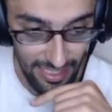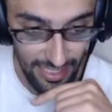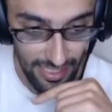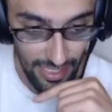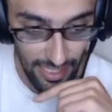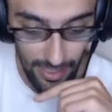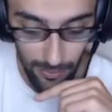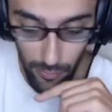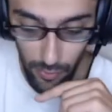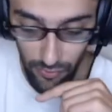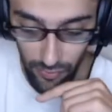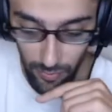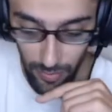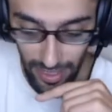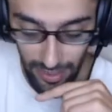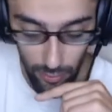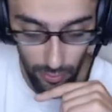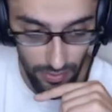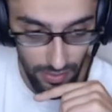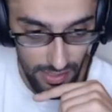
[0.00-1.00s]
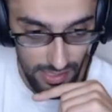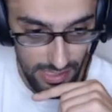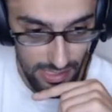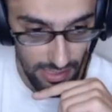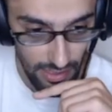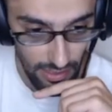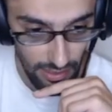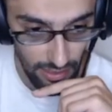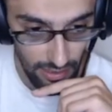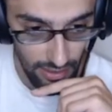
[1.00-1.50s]
He moved back with his
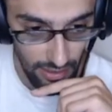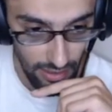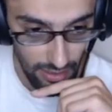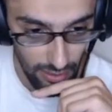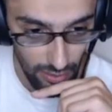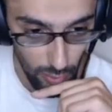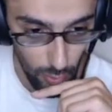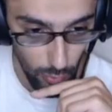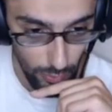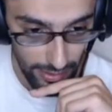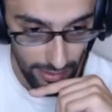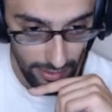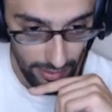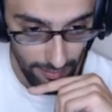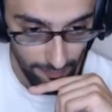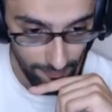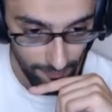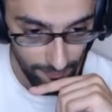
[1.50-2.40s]
queen.